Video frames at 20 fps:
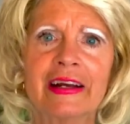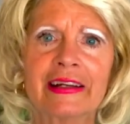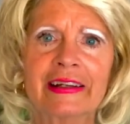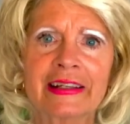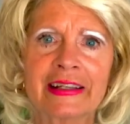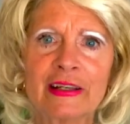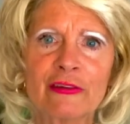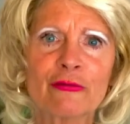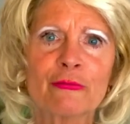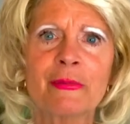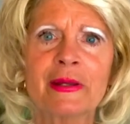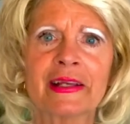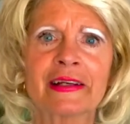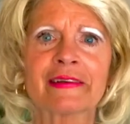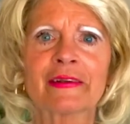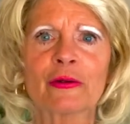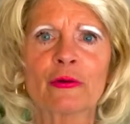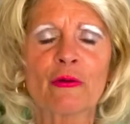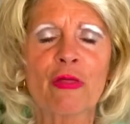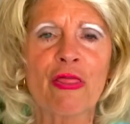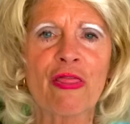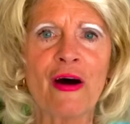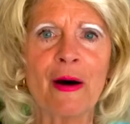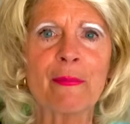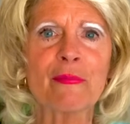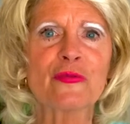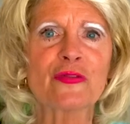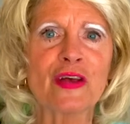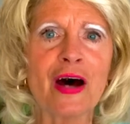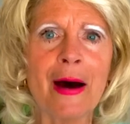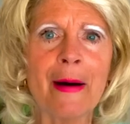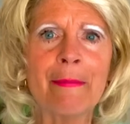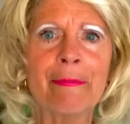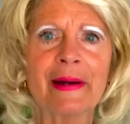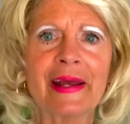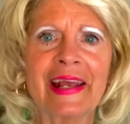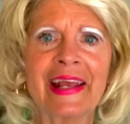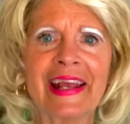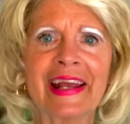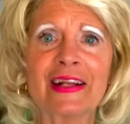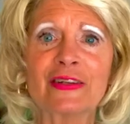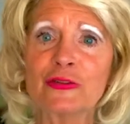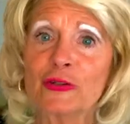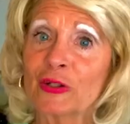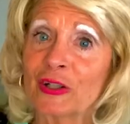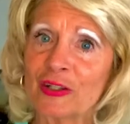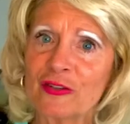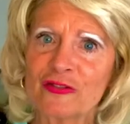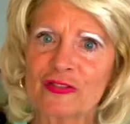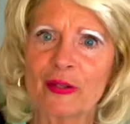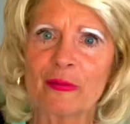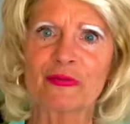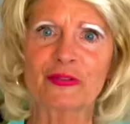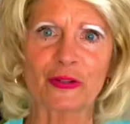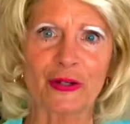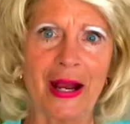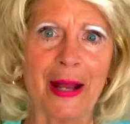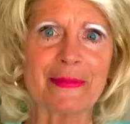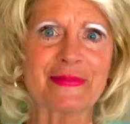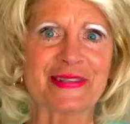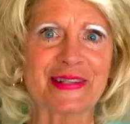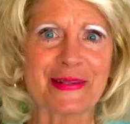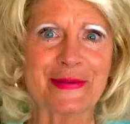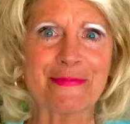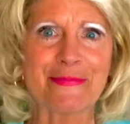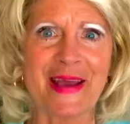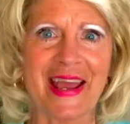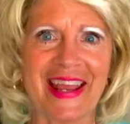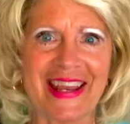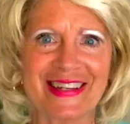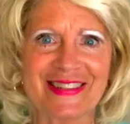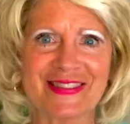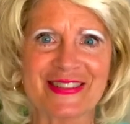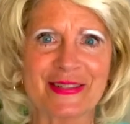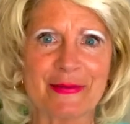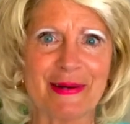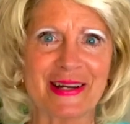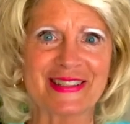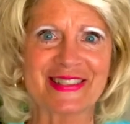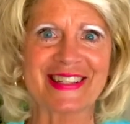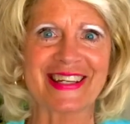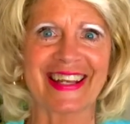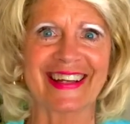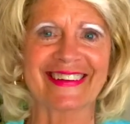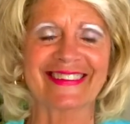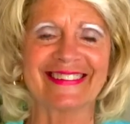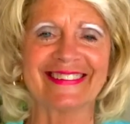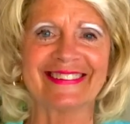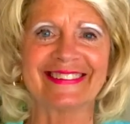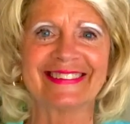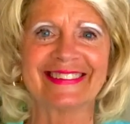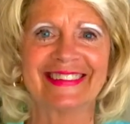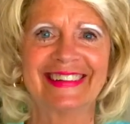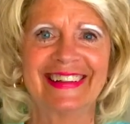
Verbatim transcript: give me a little thumbs up and you can subscribe to the page, to my channel.